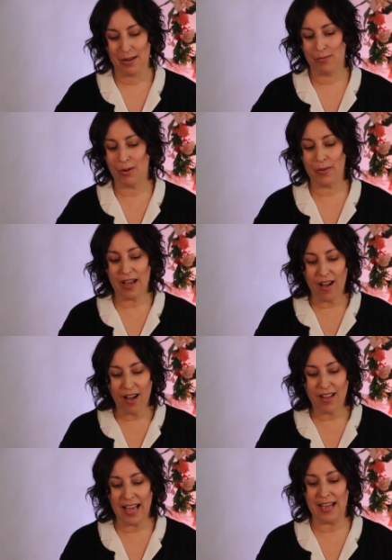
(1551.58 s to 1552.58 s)
Well, we
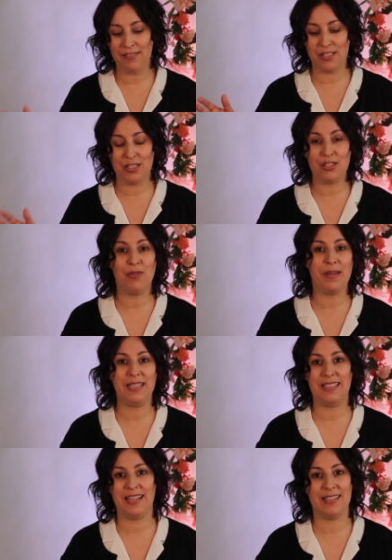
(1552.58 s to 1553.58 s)
all have so
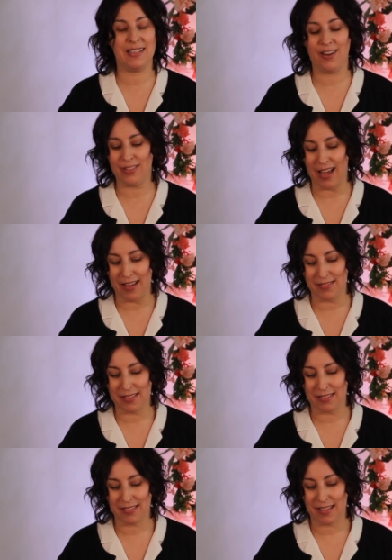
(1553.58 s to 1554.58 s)
many days in our lives.